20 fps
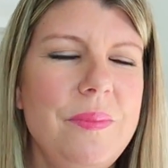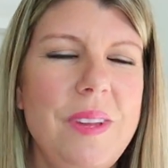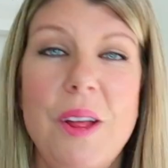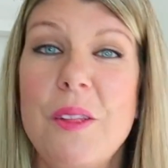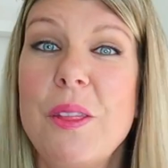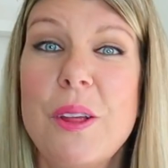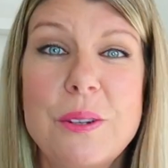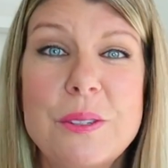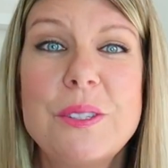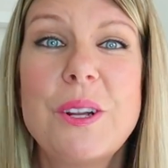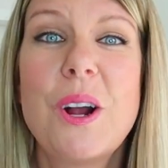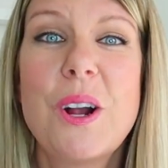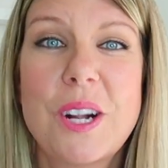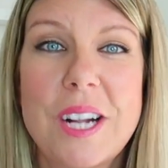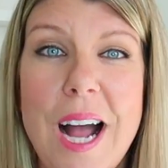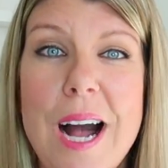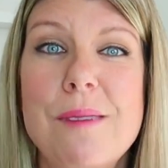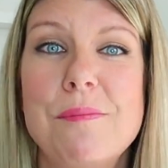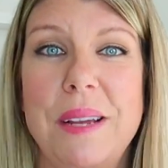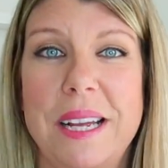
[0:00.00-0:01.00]
those are
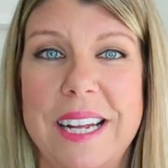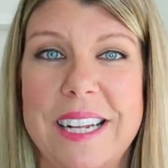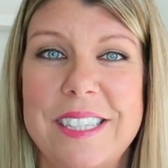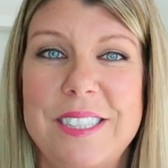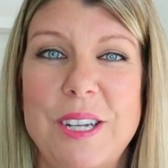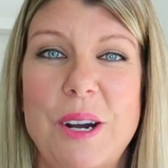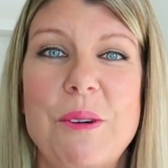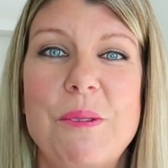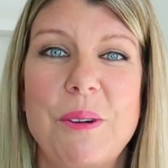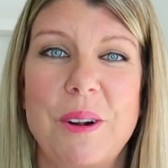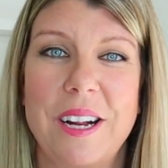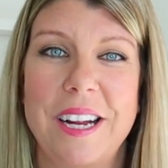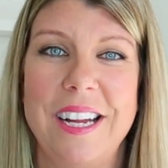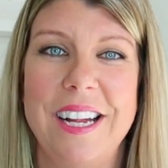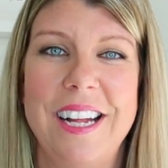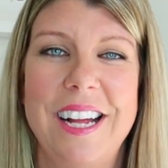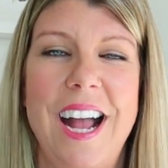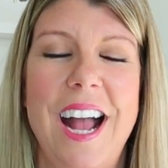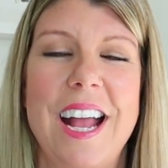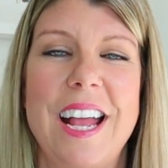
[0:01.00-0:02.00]
coming. Don't worry.
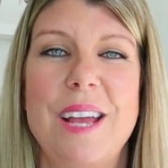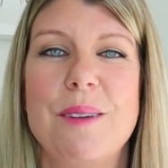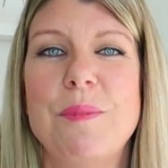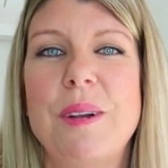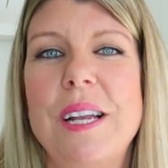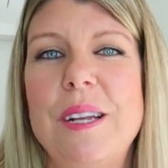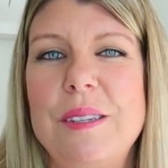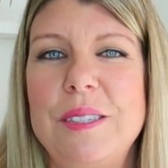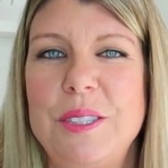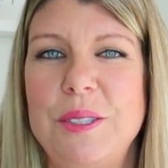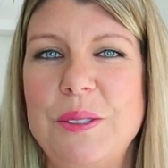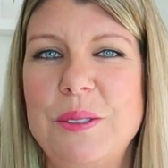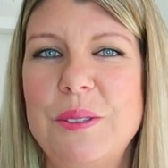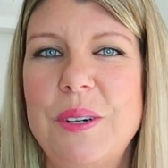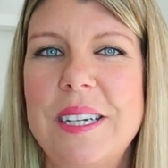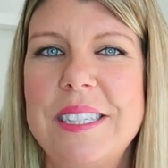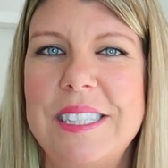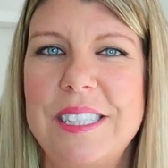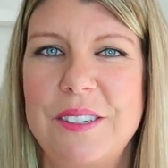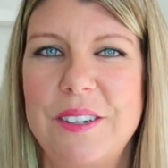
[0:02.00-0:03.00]
I am gonna do
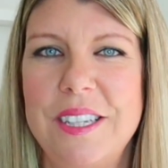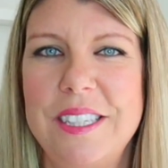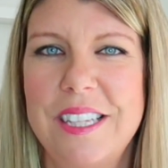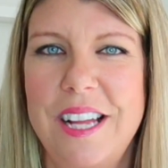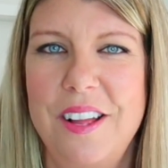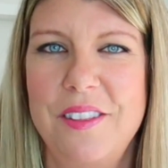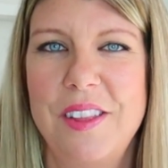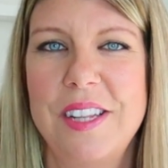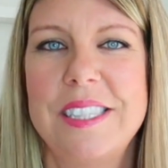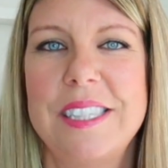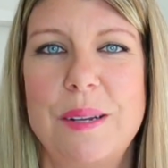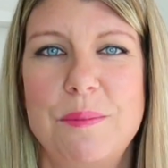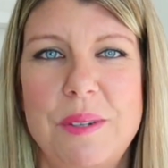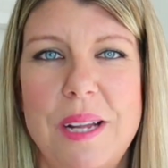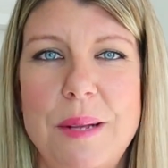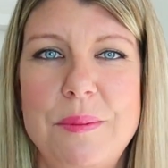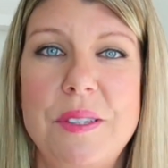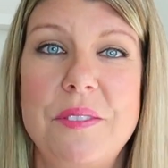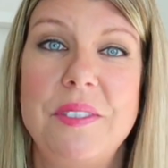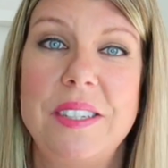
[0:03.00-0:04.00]
a series on the
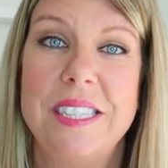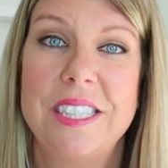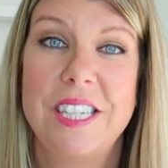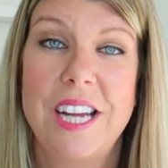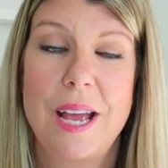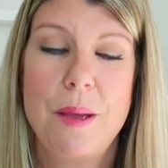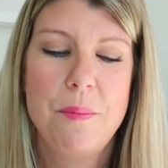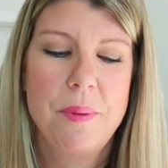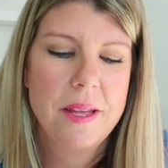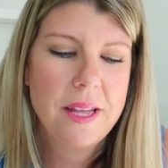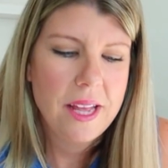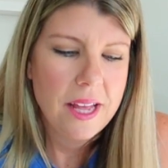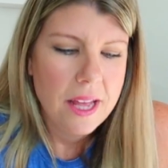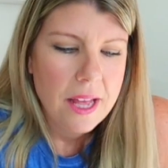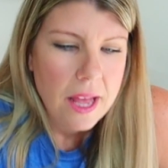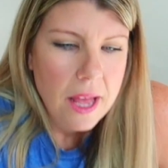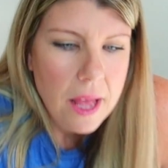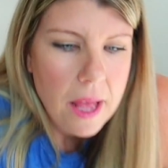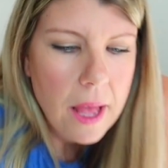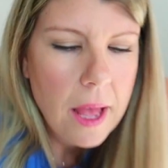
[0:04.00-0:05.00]
subtypes of each type.
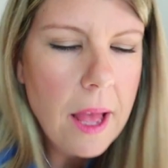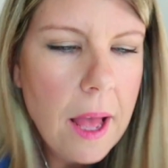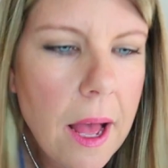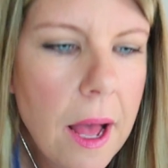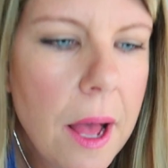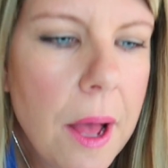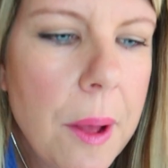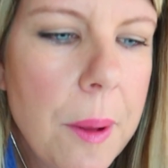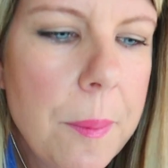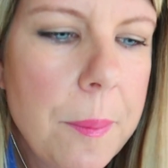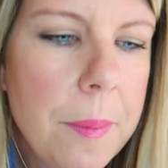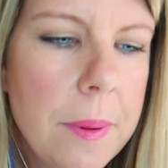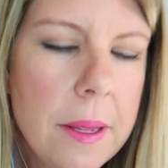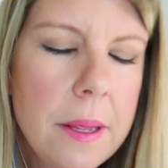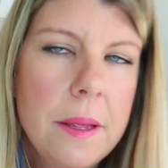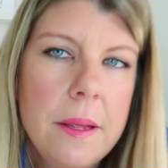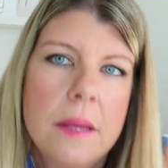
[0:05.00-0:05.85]
I'm